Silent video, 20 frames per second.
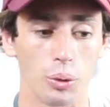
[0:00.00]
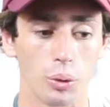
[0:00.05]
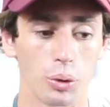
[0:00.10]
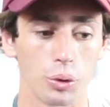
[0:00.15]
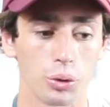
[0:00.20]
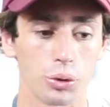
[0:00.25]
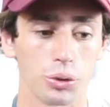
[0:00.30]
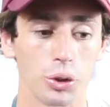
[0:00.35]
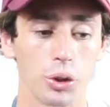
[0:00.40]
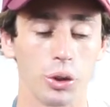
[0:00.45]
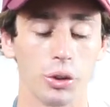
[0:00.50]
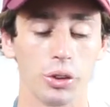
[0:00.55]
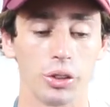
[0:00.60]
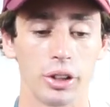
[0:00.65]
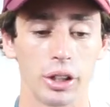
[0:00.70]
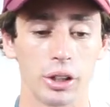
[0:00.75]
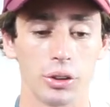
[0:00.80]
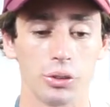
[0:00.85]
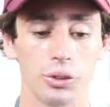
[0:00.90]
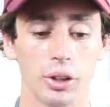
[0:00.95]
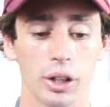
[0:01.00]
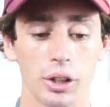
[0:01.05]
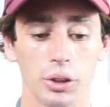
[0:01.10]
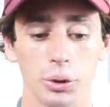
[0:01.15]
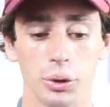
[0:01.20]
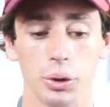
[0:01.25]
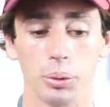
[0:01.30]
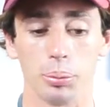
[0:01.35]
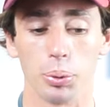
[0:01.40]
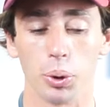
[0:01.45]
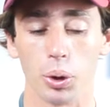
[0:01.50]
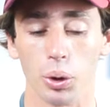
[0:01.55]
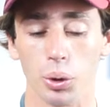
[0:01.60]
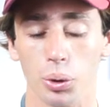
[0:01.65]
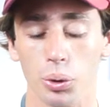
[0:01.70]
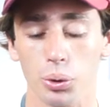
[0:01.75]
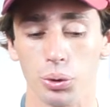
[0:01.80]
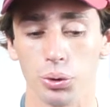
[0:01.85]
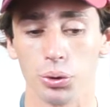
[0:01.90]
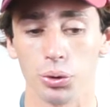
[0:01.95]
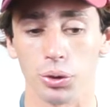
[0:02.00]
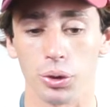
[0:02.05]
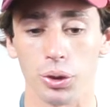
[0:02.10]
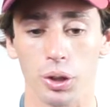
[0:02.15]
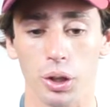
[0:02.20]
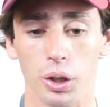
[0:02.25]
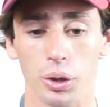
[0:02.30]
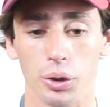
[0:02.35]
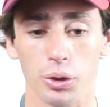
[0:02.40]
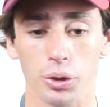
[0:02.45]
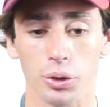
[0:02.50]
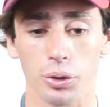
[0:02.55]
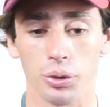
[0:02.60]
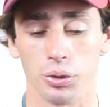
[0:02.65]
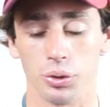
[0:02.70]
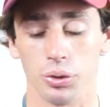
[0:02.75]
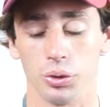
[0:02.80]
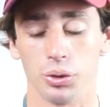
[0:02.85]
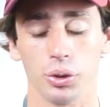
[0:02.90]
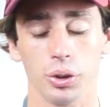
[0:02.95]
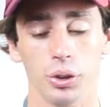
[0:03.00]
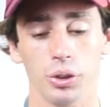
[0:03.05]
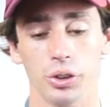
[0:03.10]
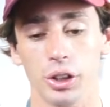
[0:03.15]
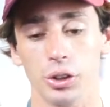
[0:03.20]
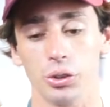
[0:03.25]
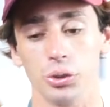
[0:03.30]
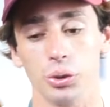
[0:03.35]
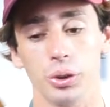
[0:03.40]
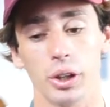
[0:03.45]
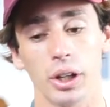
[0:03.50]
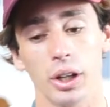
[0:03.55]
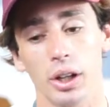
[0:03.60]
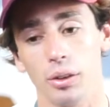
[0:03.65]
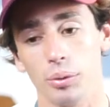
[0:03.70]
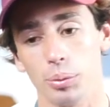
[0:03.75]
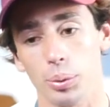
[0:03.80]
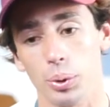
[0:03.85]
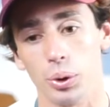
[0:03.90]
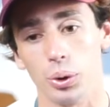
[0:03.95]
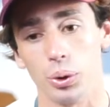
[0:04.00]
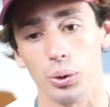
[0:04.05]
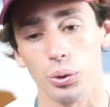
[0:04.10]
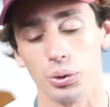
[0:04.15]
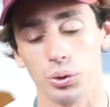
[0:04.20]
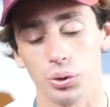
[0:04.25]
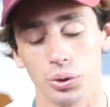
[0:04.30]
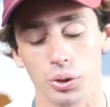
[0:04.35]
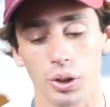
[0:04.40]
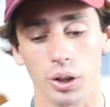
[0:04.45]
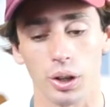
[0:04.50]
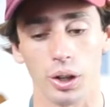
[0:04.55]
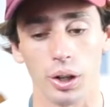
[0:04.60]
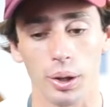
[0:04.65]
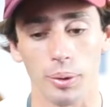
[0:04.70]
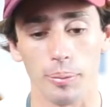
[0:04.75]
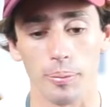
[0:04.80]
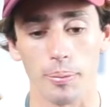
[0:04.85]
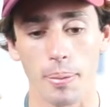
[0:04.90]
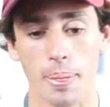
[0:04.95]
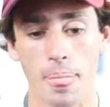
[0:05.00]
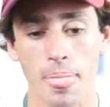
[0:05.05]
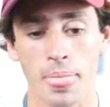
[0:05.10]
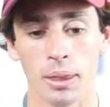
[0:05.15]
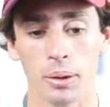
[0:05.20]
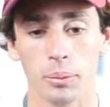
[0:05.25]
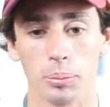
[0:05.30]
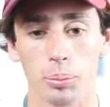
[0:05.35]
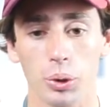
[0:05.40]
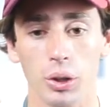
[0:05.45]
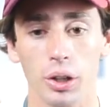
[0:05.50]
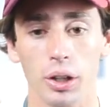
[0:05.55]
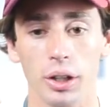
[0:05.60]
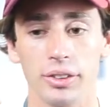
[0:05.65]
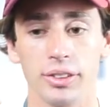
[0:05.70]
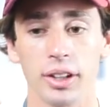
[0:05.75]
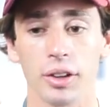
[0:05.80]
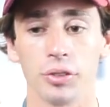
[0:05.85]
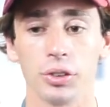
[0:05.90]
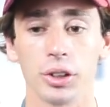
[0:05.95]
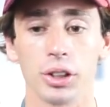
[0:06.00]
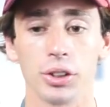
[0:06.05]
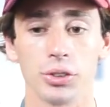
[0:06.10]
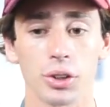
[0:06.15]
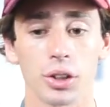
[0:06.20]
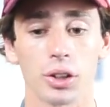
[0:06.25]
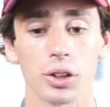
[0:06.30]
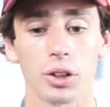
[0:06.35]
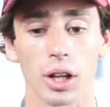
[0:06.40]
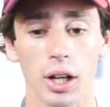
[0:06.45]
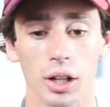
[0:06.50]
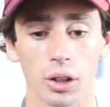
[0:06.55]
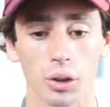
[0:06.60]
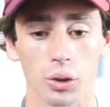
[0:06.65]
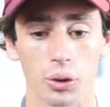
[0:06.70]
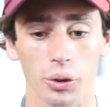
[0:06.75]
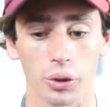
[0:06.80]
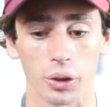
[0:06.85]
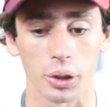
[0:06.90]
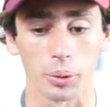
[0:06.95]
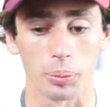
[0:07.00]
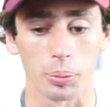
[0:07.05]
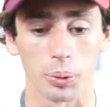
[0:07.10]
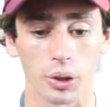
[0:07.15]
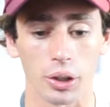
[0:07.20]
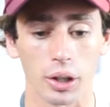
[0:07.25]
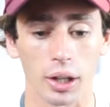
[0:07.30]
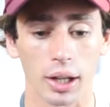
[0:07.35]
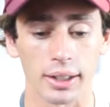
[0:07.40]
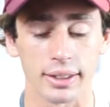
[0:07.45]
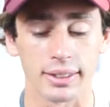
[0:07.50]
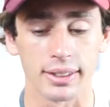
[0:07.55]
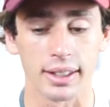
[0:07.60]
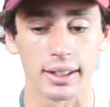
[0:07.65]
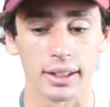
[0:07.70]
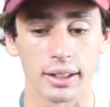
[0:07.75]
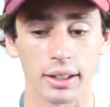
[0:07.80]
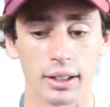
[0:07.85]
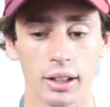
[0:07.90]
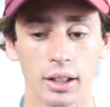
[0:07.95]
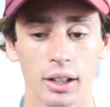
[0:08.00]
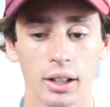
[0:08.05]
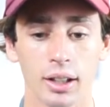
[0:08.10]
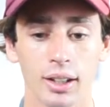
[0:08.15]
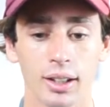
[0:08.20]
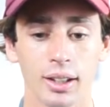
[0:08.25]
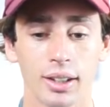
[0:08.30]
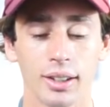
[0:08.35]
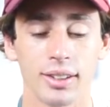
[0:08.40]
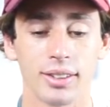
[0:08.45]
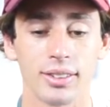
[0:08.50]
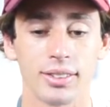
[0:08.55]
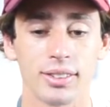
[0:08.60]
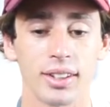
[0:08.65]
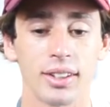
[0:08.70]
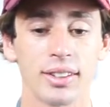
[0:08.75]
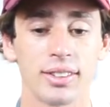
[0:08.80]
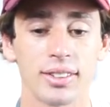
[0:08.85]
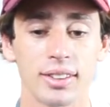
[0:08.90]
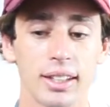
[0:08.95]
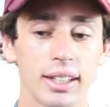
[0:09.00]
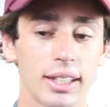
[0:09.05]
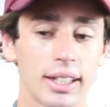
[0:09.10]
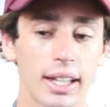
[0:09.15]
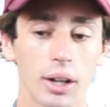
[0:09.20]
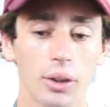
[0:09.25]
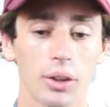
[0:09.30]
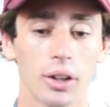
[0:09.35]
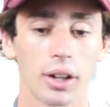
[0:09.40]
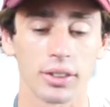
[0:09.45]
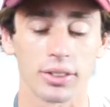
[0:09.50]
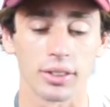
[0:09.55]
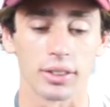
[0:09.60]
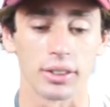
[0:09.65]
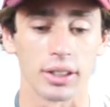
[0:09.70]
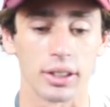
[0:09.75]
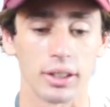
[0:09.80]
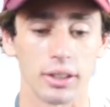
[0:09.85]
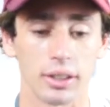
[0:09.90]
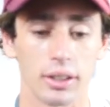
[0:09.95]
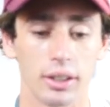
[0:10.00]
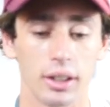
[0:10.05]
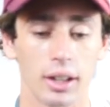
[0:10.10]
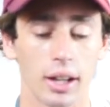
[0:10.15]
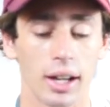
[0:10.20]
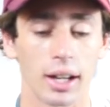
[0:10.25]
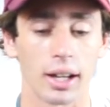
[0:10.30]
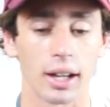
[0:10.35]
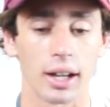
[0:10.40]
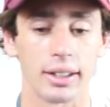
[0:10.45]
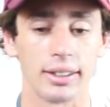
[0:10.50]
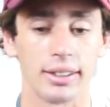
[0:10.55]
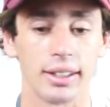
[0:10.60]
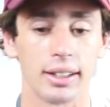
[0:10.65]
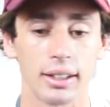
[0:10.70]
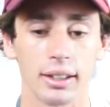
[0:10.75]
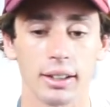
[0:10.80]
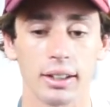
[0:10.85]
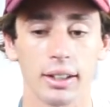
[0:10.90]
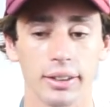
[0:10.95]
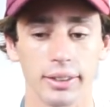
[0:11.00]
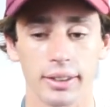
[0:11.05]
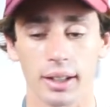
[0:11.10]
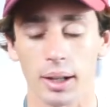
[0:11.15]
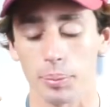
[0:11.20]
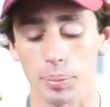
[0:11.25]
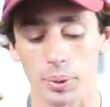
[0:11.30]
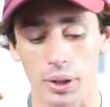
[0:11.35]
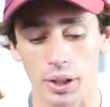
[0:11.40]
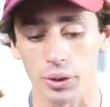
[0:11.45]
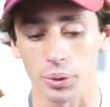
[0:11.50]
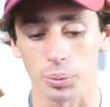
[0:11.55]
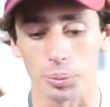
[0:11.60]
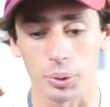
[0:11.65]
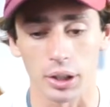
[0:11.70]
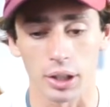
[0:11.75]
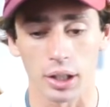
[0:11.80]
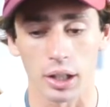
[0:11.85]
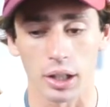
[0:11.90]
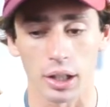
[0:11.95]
Certain things that you can post, certain things you can't post. But it definitely took a lot of learning, but since the account got deleted, I didn't let that bother me.